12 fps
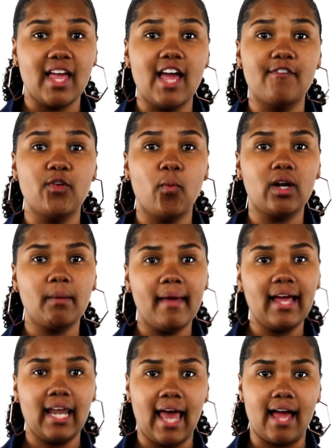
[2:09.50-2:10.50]
if you want to
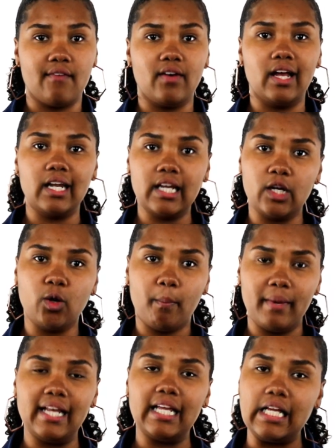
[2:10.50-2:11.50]
make life a little
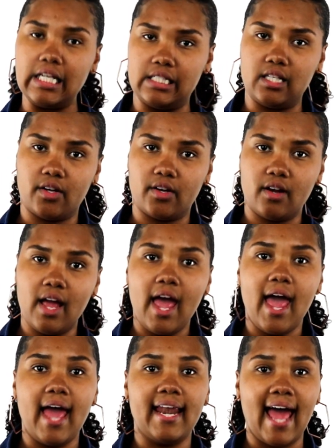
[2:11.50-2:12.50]
bit easier
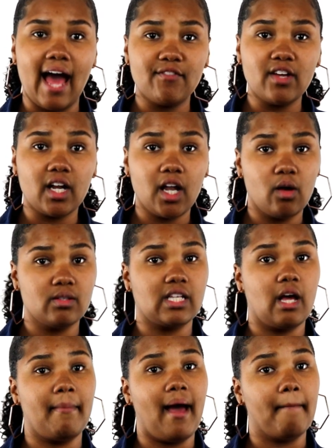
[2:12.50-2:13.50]
and have your clothes
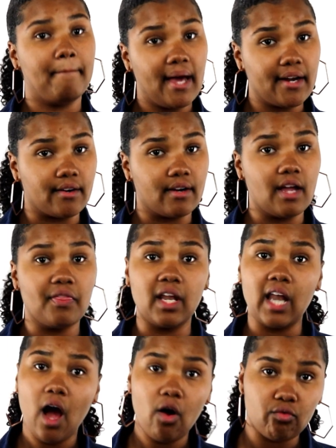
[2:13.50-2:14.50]
come out better in the
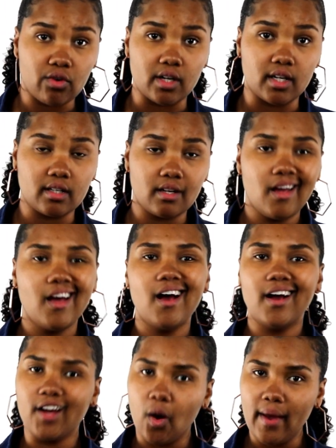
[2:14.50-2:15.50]
long run,
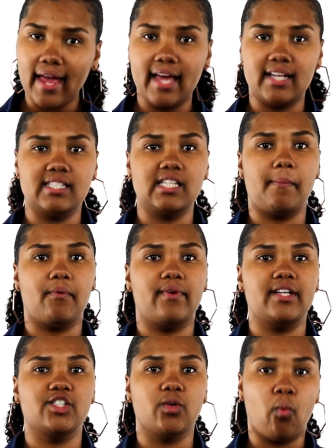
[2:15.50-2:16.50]
go ahead and
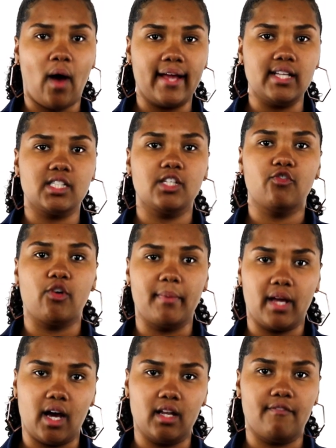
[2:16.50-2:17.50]
separate your whites from
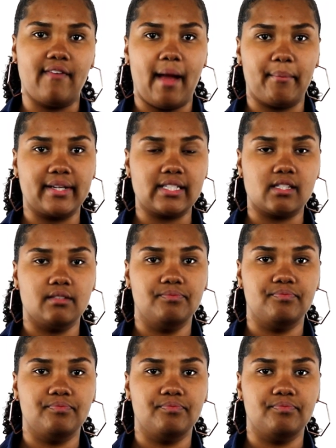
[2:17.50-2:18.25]
your color fabrics.